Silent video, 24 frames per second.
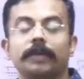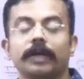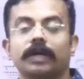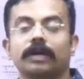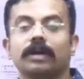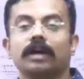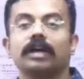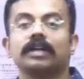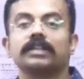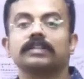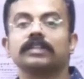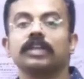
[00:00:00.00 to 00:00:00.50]

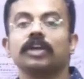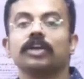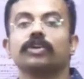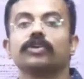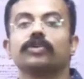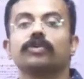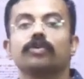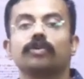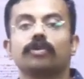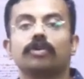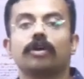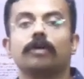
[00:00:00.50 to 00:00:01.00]
Because
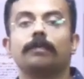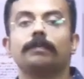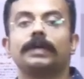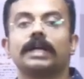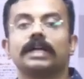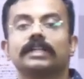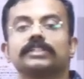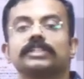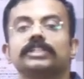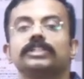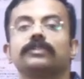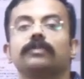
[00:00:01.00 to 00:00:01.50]
Europe
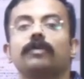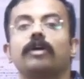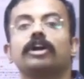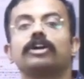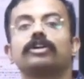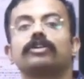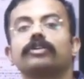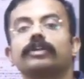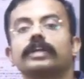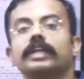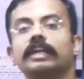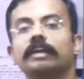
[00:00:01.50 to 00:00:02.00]
doesn't
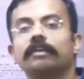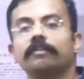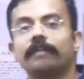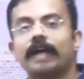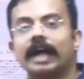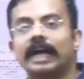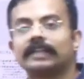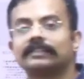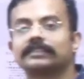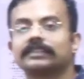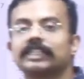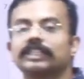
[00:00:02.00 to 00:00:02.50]
want to give
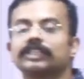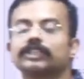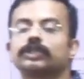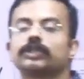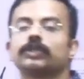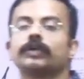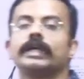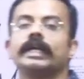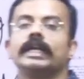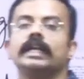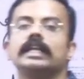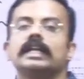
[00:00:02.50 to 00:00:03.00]
access
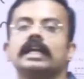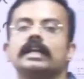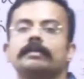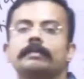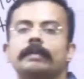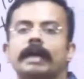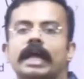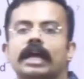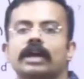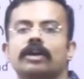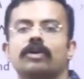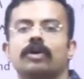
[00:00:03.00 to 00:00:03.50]
to Indian
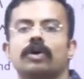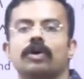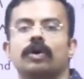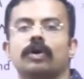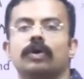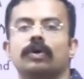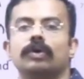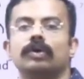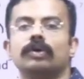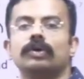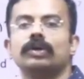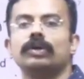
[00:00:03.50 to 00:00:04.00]

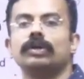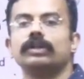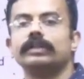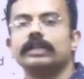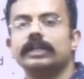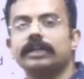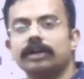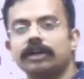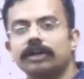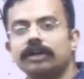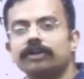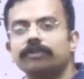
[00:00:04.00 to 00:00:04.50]
mango.
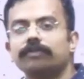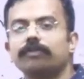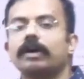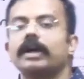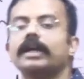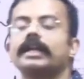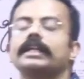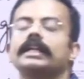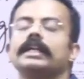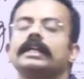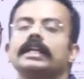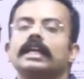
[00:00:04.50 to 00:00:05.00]
They don't
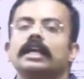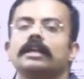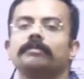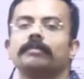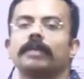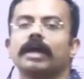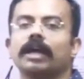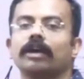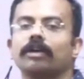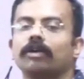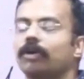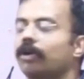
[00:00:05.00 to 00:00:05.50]
want Indian
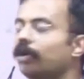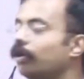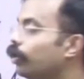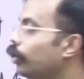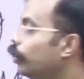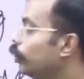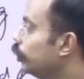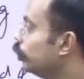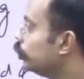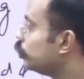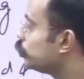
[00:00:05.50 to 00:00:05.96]
mango.